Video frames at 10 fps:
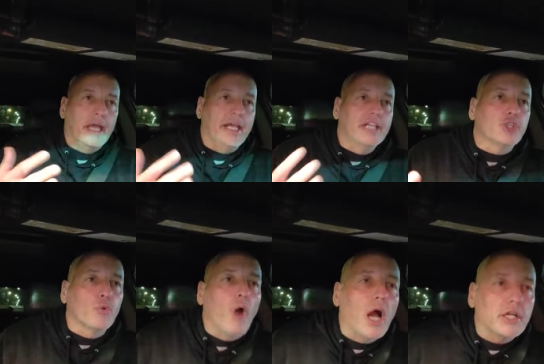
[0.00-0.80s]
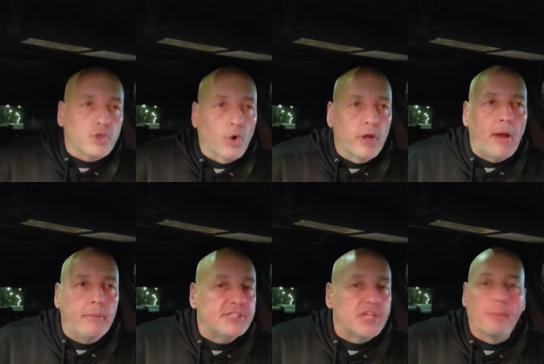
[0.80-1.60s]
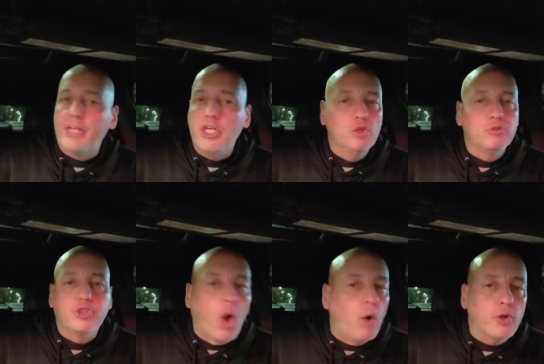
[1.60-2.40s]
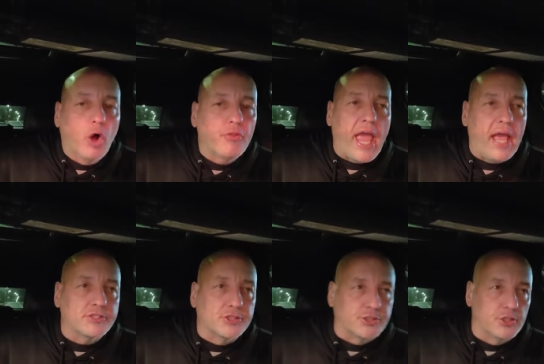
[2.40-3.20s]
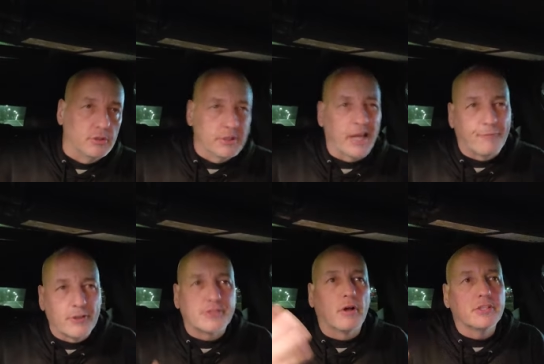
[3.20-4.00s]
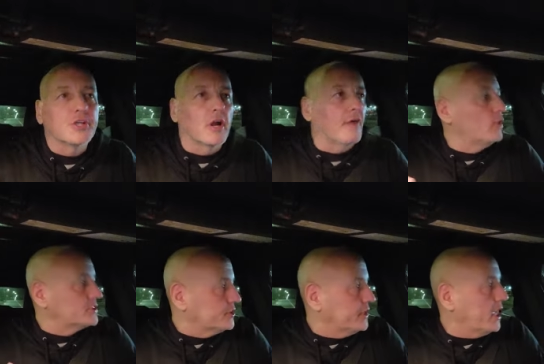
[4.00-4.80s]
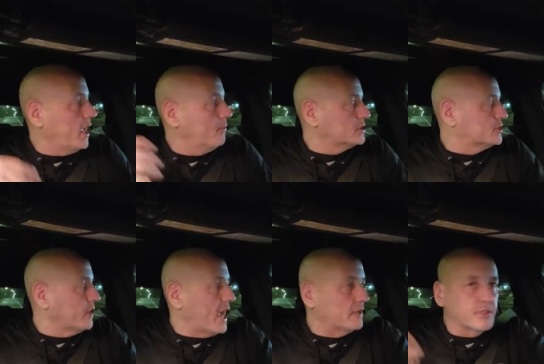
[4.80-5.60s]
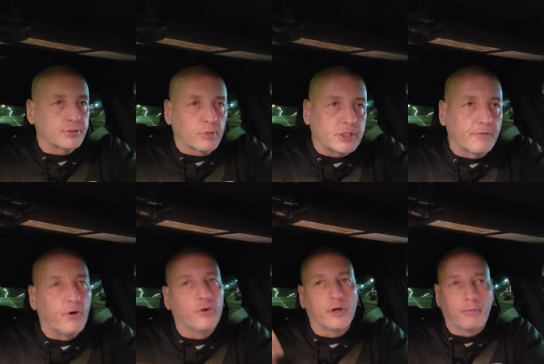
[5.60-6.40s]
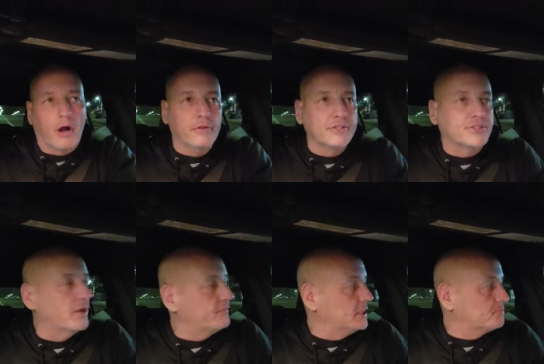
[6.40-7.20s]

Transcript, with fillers: An interrogatory might be something you don't know the answer to. Like, first of all, you start off, what's your name? What's your address? What's your phone number? All this stuff.